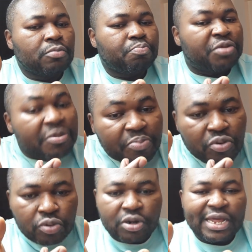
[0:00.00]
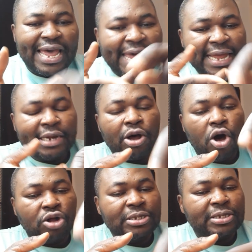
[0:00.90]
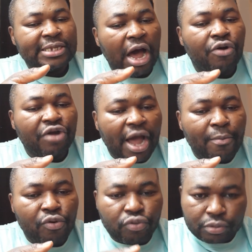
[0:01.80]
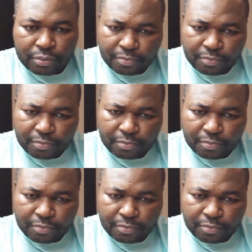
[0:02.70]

people on Southern Cameroon.